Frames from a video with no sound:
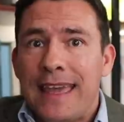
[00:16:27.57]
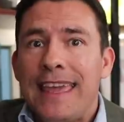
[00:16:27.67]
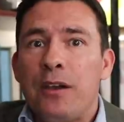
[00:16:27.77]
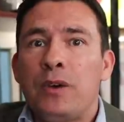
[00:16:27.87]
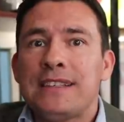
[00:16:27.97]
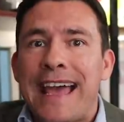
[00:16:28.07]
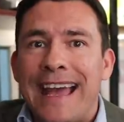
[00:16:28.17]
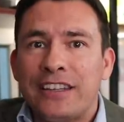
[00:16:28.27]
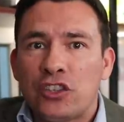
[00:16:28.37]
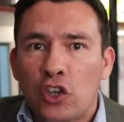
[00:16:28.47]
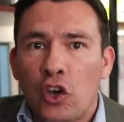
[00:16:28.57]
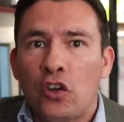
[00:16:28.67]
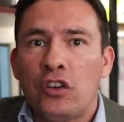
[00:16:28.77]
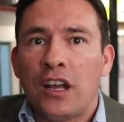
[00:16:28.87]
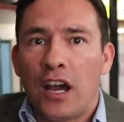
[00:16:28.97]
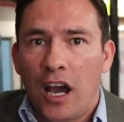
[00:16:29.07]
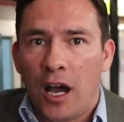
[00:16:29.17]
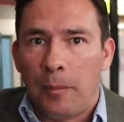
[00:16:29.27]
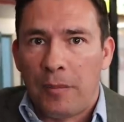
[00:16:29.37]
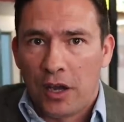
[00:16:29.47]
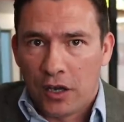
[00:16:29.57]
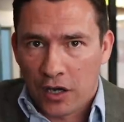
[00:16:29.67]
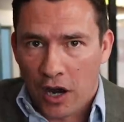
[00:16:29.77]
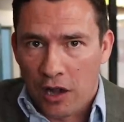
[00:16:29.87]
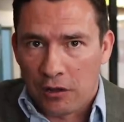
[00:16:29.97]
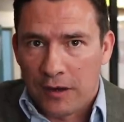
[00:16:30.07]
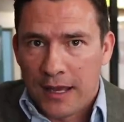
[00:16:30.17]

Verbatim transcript: It was that turned up collar.